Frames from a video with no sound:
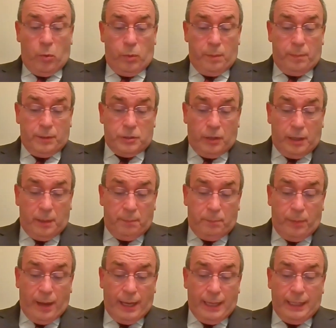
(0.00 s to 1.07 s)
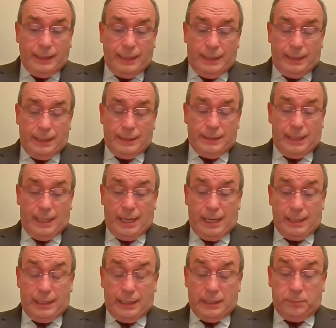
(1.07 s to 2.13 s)
We must not abide in this
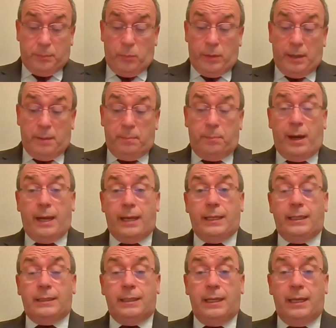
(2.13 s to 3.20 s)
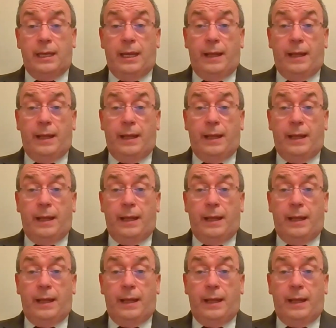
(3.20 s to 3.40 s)
darkness, but we abide